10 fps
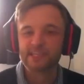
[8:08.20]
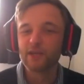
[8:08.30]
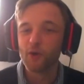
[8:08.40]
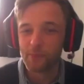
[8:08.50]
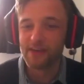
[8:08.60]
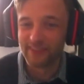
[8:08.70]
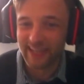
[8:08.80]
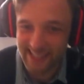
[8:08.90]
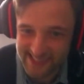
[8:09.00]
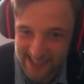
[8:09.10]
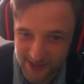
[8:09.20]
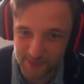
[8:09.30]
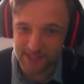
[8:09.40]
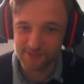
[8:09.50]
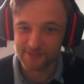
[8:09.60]
a little bit of a letdown
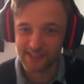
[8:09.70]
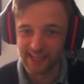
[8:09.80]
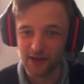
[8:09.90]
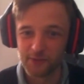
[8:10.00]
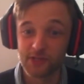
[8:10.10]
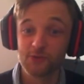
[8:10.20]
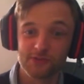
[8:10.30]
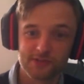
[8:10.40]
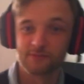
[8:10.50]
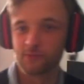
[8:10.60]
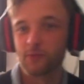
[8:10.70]
when you think how it